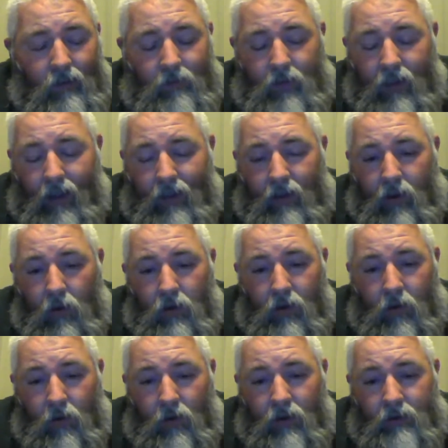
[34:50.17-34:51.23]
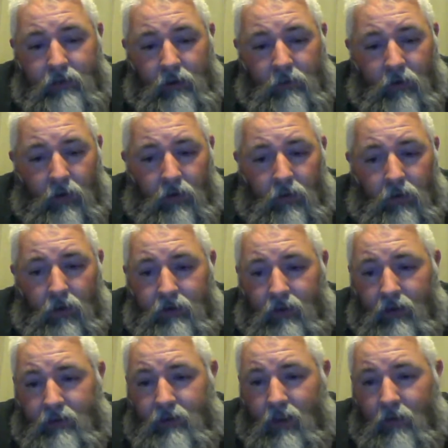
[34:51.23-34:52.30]
if you got gold coins, silver coins,
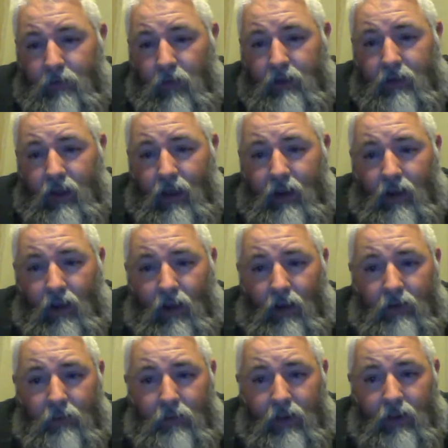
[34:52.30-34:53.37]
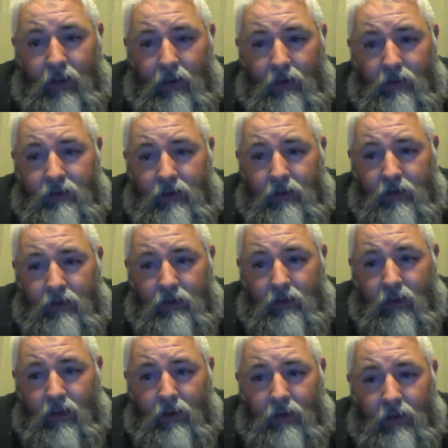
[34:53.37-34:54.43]
that stuff like that, all can be used,
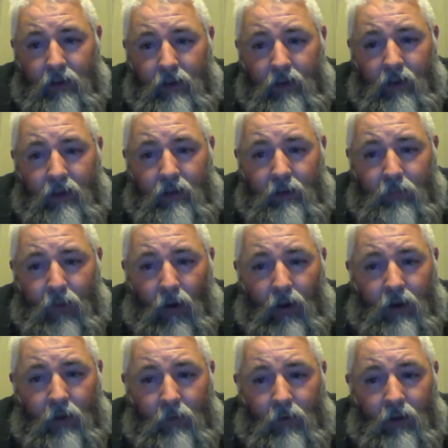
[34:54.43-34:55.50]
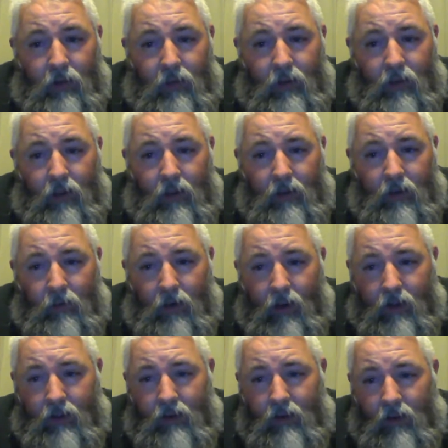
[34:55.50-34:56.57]
you know, to barter with. Yeah, you are
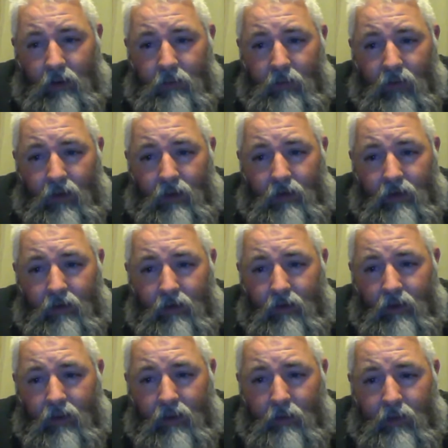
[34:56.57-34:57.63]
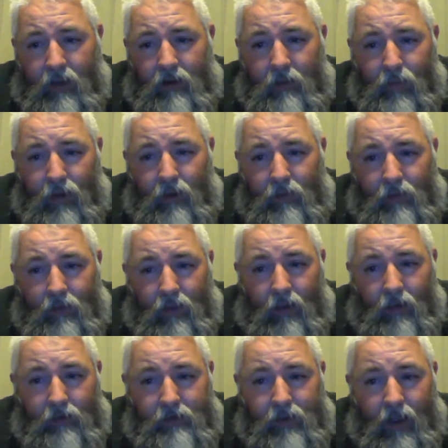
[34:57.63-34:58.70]
right, common belt, the uh, commander belt, you
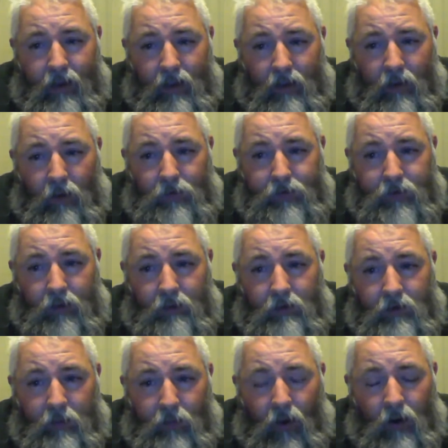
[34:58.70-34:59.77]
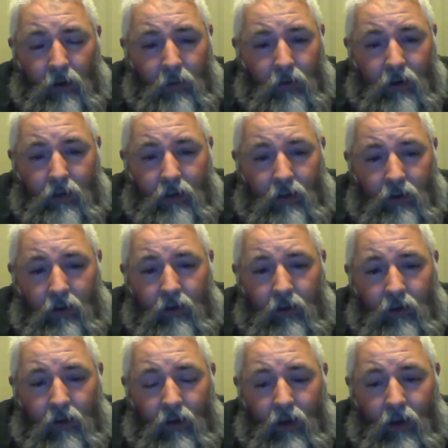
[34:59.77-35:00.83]
know, stack of gold and silver to barter with.
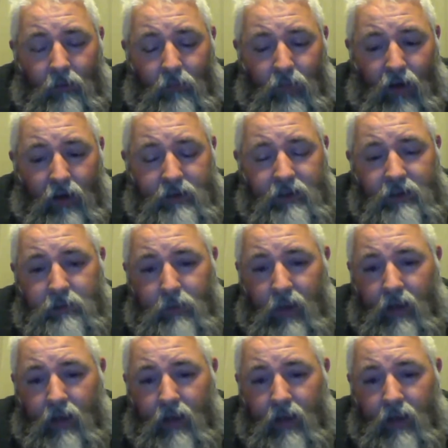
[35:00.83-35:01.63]
Uh, precious